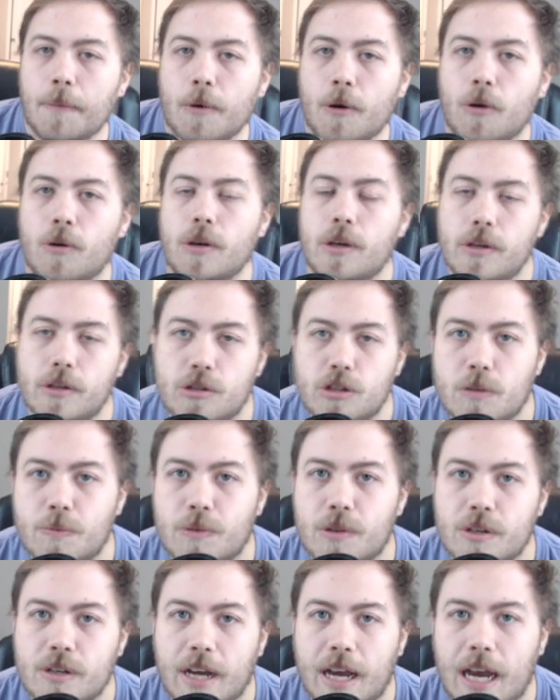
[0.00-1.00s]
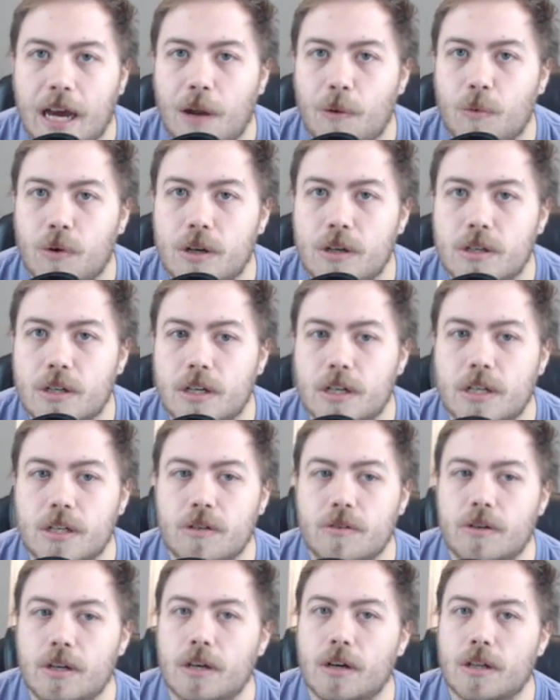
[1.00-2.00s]
or you strip their hand one turn and
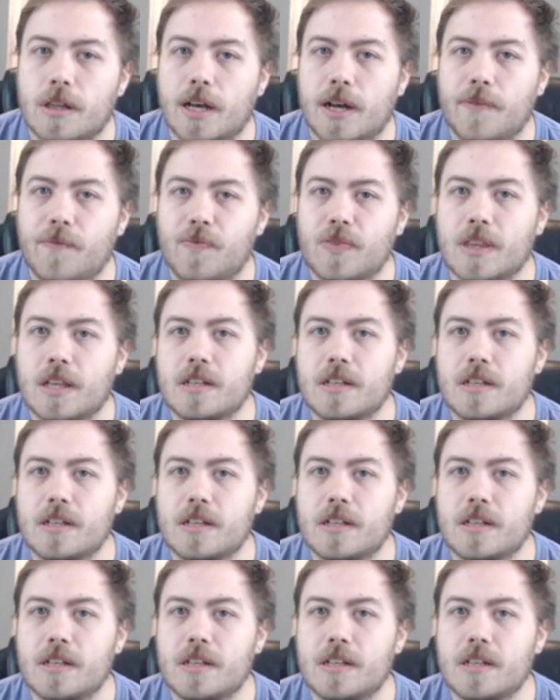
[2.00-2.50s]
you kill them.